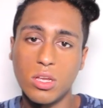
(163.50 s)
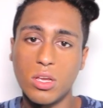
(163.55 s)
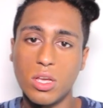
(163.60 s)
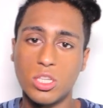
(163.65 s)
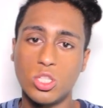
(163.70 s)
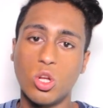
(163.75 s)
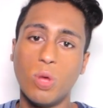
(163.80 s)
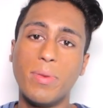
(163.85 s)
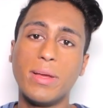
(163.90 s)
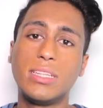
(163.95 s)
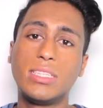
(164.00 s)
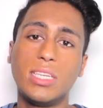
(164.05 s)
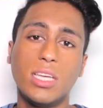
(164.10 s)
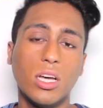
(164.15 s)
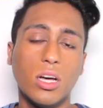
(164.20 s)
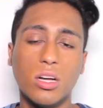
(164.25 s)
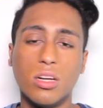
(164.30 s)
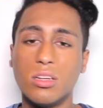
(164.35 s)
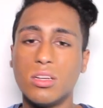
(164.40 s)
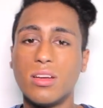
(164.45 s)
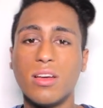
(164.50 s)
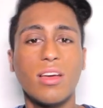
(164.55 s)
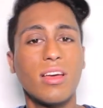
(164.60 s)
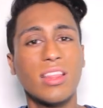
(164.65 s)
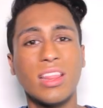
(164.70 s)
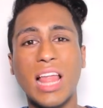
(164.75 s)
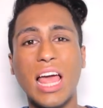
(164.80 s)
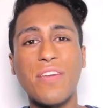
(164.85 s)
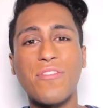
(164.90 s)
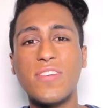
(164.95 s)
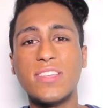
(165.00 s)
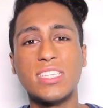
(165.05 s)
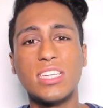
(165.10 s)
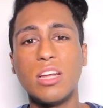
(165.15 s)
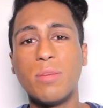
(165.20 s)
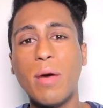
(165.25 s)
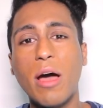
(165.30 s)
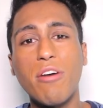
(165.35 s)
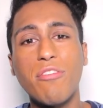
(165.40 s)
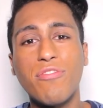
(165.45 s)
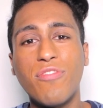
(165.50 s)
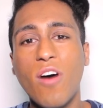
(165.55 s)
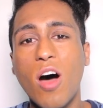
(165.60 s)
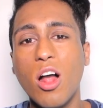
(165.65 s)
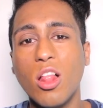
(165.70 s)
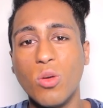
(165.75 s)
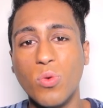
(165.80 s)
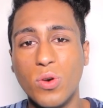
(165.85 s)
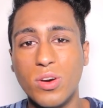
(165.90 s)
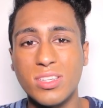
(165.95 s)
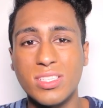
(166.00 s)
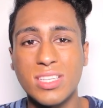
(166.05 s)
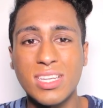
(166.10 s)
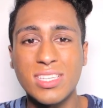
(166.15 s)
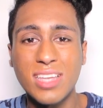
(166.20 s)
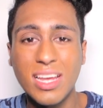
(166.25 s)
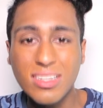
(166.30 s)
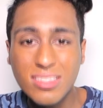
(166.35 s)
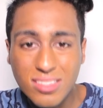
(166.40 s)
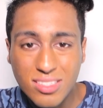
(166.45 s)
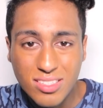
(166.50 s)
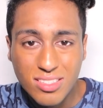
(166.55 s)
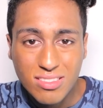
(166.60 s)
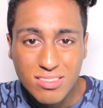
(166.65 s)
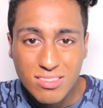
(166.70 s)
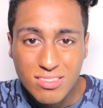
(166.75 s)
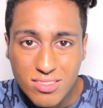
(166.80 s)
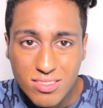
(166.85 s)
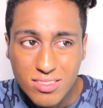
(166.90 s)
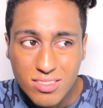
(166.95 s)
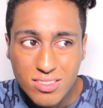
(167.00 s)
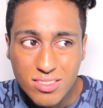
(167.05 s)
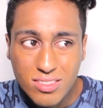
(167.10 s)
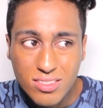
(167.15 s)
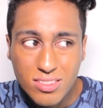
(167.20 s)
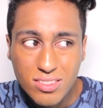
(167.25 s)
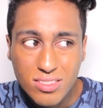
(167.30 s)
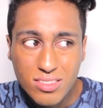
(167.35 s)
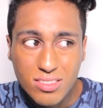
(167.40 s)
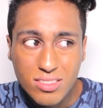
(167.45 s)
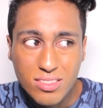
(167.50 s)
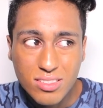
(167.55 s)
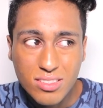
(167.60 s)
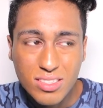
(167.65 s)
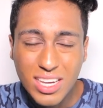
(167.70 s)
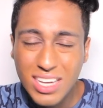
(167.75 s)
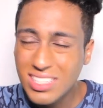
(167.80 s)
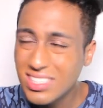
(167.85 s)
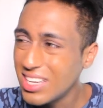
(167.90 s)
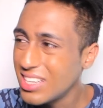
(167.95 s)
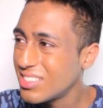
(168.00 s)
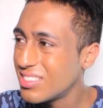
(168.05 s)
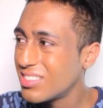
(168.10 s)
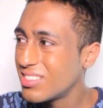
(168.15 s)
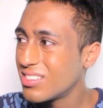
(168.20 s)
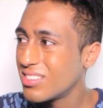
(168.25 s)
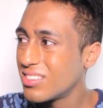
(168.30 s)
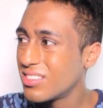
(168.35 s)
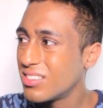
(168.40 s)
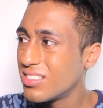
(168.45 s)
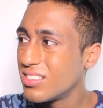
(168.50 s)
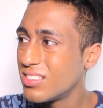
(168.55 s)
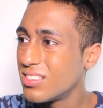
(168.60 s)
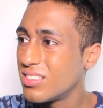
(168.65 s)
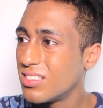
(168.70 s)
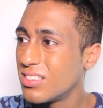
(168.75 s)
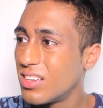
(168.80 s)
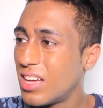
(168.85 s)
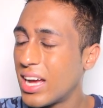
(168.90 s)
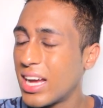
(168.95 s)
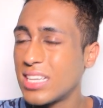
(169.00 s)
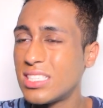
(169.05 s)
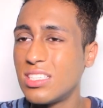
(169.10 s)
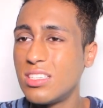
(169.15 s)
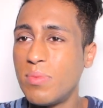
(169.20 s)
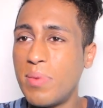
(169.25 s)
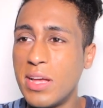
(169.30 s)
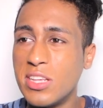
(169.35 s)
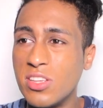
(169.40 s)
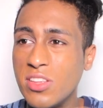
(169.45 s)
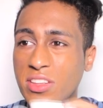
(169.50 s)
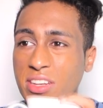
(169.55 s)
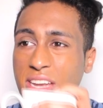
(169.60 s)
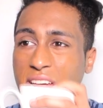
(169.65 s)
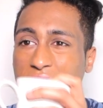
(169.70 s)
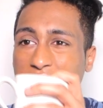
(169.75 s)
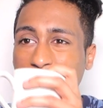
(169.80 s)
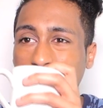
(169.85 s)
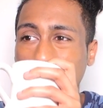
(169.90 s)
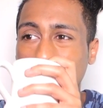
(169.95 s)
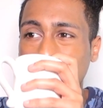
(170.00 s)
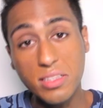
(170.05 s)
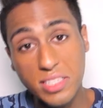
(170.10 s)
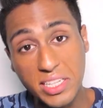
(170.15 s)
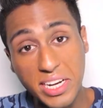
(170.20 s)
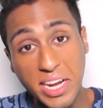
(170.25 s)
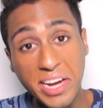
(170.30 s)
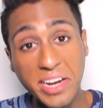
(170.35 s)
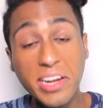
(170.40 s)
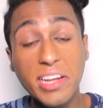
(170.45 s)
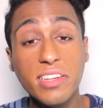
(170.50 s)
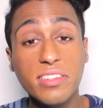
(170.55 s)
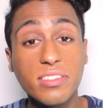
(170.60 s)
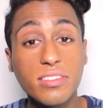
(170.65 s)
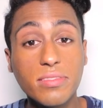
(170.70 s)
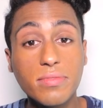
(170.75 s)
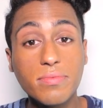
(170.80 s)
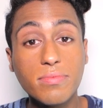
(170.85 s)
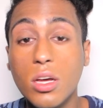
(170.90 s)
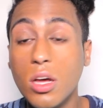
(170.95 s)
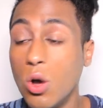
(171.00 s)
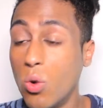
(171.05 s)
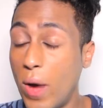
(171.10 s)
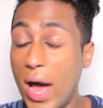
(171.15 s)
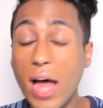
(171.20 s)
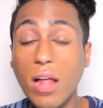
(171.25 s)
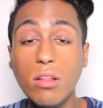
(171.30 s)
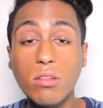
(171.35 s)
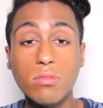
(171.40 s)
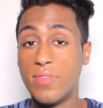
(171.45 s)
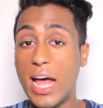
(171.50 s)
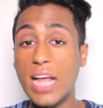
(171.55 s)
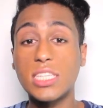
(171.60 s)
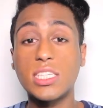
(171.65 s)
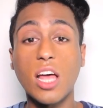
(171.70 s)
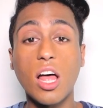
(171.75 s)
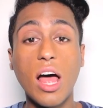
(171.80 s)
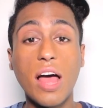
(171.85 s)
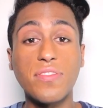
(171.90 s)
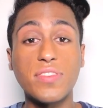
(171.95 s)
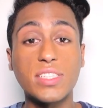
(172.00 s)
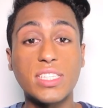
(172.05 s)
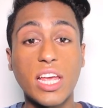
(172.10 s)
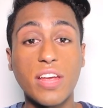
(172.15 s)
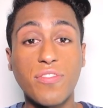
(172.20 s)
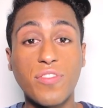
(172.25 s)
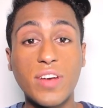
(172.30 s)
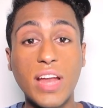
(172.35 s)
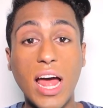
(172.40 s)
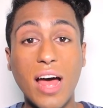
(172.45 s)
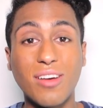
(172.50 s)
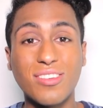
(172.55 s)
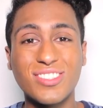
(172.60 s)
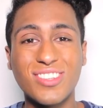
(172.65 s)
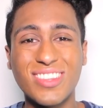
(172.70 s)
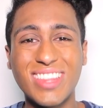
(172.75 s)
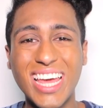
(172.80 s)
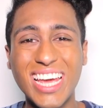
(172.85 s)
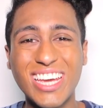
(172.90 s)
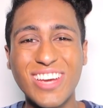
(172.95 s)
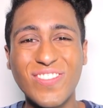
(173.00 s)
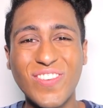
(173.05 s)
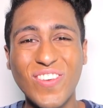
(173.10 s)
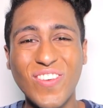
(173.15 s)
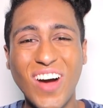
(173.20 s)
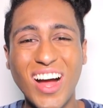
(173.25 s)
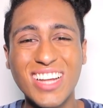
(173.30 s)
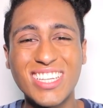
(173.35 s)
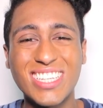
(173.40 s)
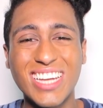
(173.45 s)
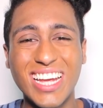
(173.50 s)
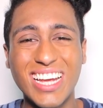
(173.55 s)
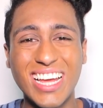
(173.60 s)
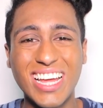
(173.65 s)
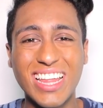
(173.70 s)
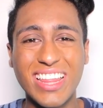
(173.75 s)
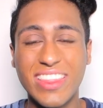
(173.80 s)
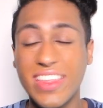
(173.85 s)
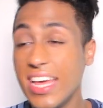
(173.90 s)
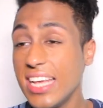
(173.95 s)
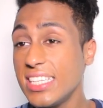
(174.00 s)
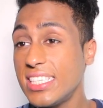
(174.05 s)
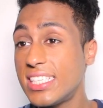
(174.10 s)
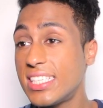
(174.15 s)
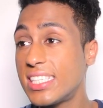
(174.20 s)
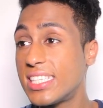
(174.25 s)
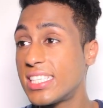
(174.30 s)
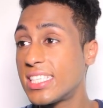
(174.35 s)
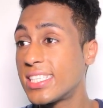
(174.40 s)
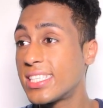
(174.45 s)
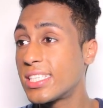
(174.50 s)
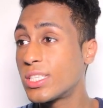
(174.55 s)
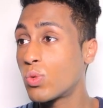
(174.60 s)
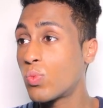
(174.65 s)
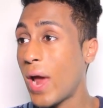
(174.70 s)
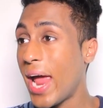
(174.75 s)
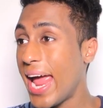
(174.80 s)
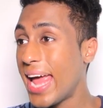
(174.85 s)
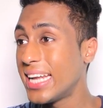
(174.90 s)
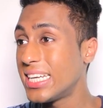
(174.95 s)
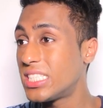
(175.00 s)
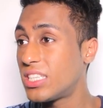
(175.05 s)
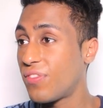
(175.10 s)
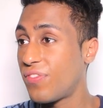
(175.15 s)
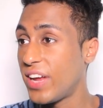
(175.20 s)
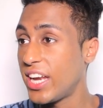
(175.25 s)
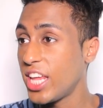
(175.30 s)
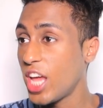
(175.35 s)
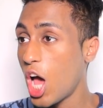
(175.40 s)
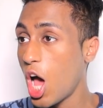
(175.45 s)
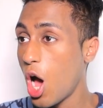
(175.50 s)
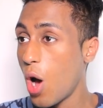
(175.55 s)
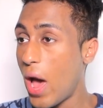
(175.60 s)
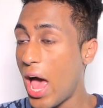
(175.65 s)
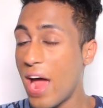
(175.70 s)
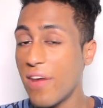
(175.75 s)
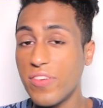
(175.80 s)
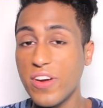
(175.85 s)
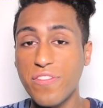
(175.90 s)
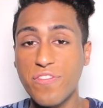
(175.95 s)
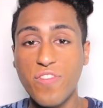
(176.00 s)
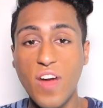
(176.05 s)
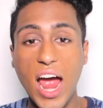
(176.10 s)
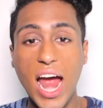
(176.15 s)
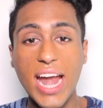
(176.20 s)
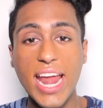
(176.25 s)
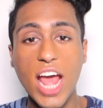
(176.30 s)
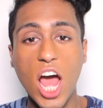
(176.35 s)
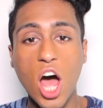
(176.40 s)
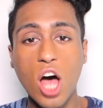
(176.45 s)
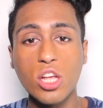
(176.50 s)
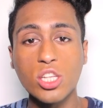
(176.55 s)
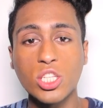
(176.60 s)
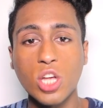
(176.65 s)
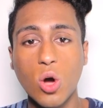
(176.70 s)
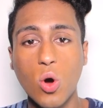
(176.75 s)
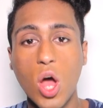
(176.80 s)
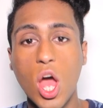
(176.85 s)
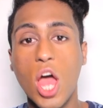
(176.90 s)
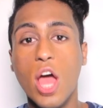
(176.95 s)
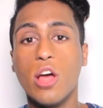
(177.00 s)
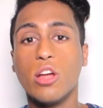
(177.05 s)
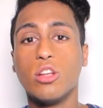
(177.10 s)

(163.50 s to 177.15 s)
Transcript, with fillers: it's no big deal. Life isn't about followers, is it? Is it? I guess it depends on the day. Today it is. Well, that's all I have to say for now. So thank you for watching this rant video every Friday. Also,